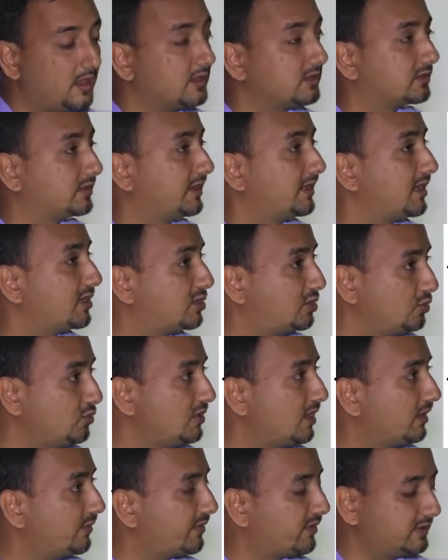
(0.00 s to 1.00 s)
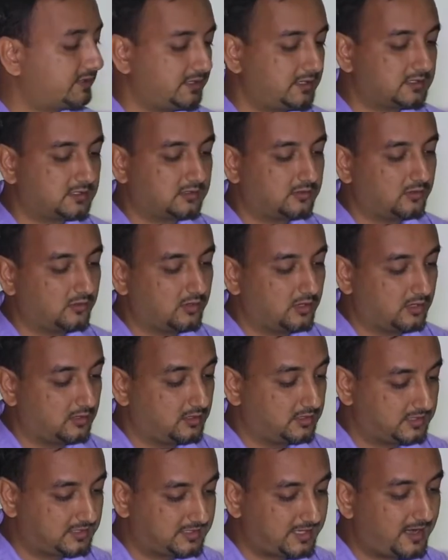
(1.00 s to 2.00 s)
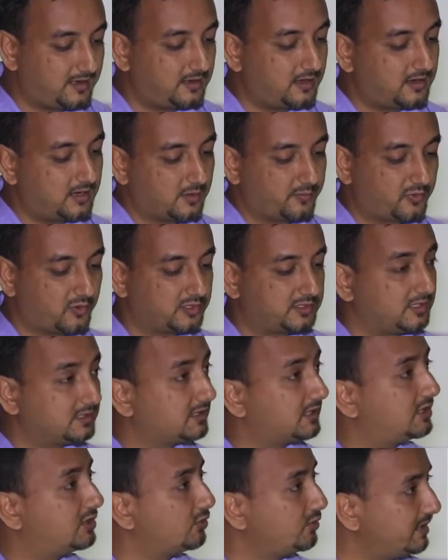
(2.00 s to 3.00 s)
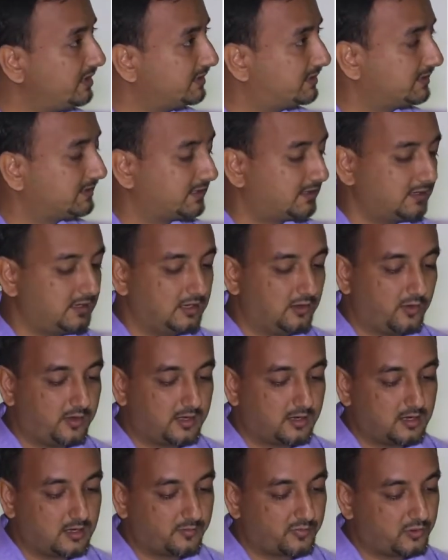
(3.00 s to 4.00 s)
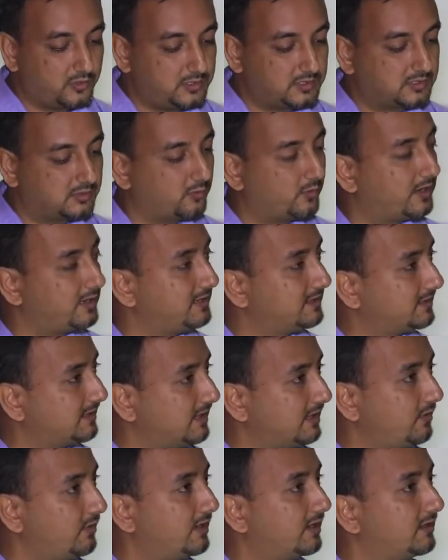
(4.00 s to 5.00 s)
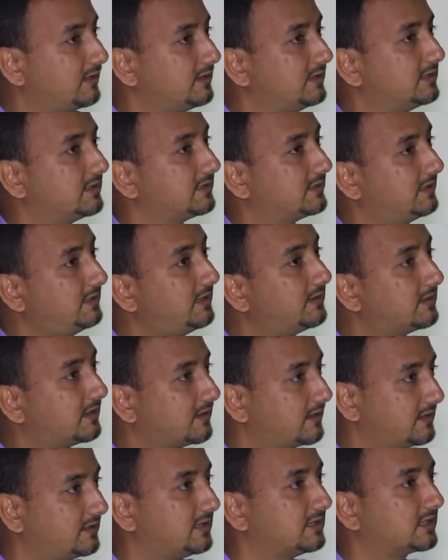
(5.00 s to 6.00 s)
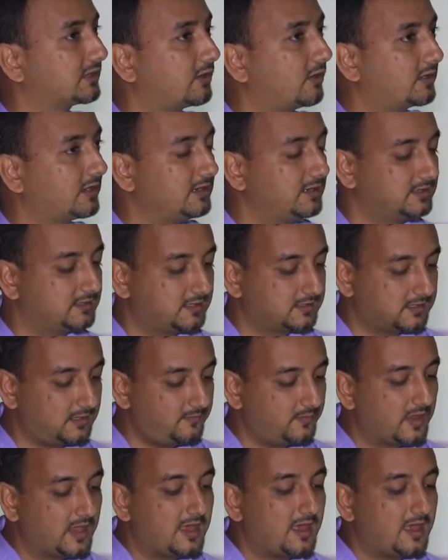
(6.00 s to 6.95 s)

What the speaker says: So there are two approaches. The standard approach is a 2-incision inguinal approach. One is the inguinal incision and the other is a scrotal incision,